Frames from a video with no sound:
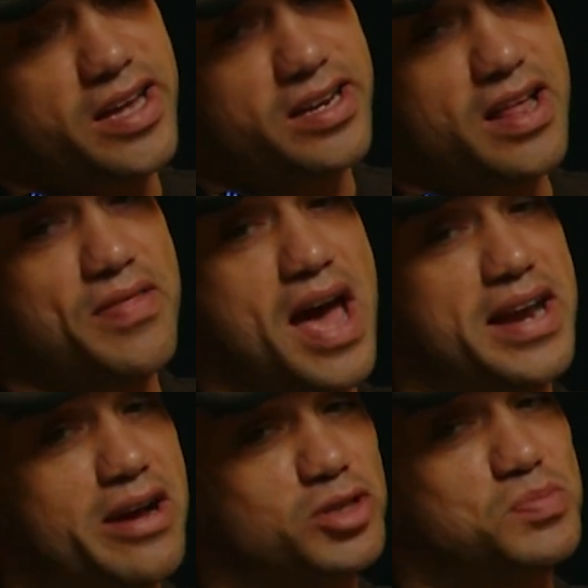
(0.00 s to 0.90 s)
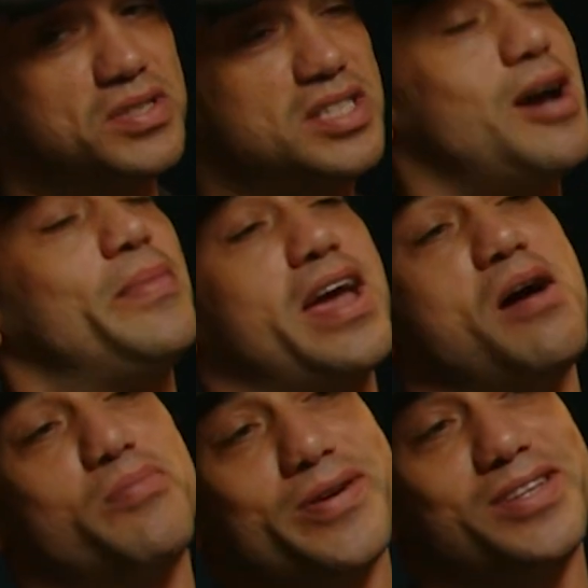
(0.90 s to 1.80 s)
and that announcement's coming
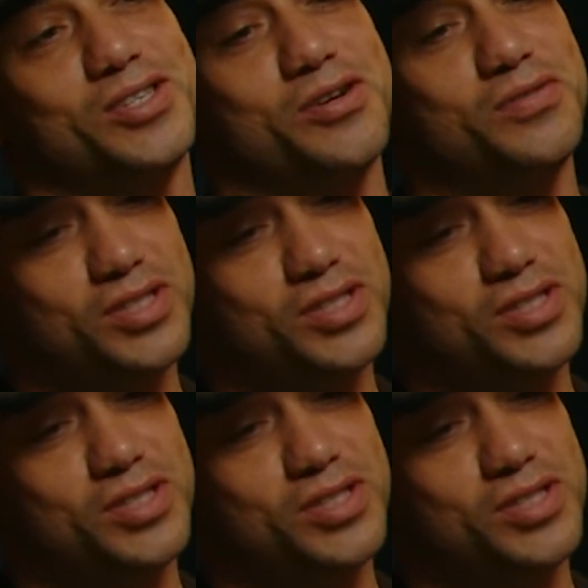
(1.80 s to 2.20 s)
out pretty soon.